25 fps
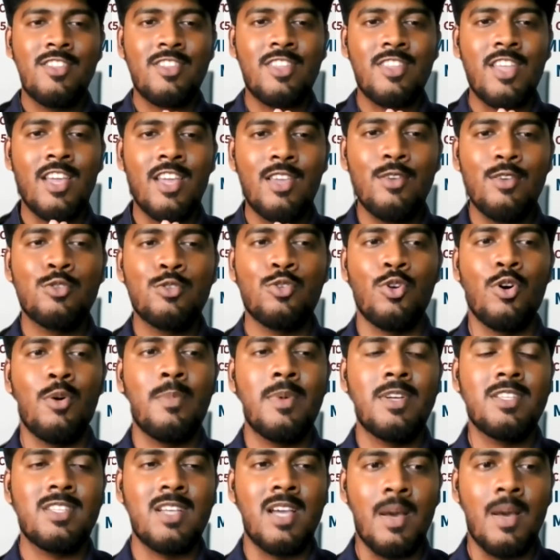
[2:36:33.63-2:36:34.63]
Thank you so
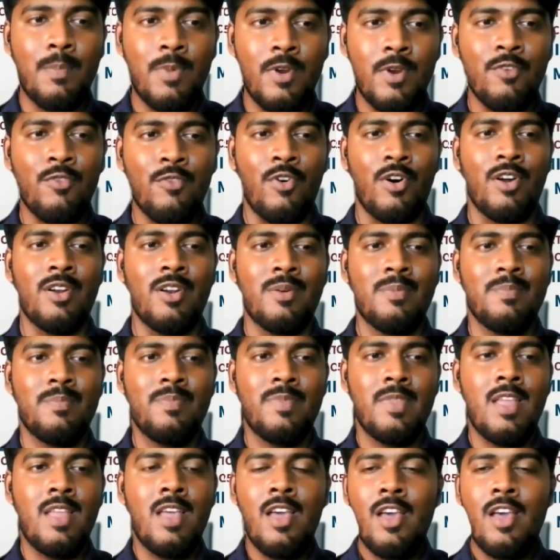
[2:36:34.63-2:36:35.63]
much, everyone.
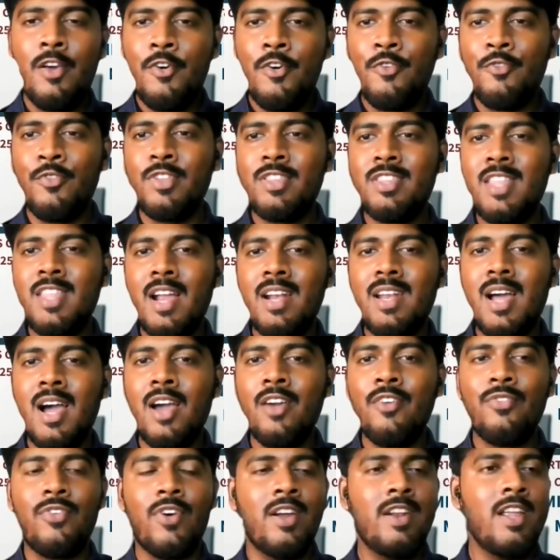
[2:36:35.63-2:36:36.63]
With that,
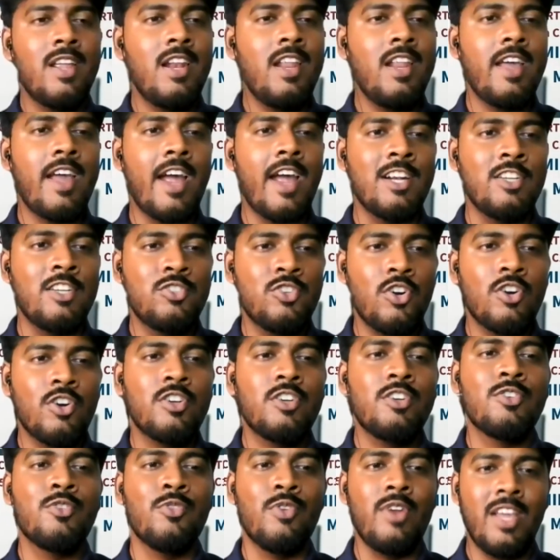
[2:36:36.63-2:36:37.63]
I finally
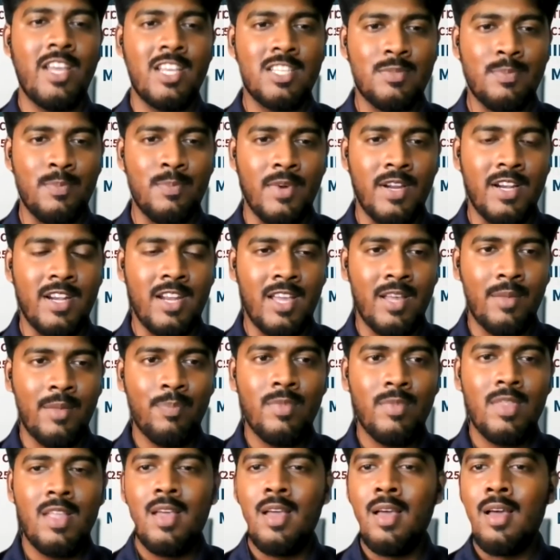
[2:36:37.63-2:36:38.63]
adjourn today's
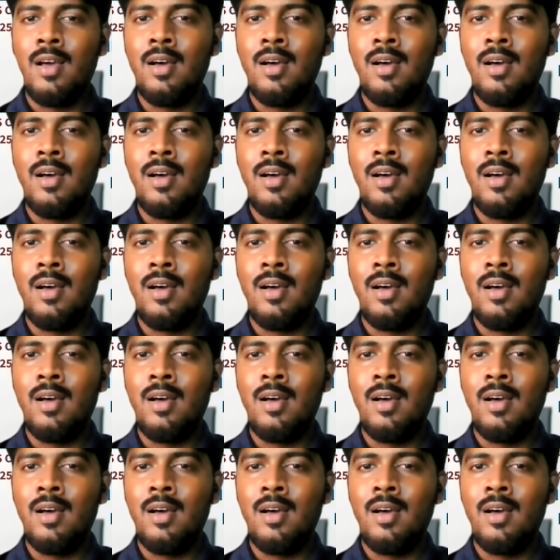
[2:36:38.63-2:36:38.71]
meeting.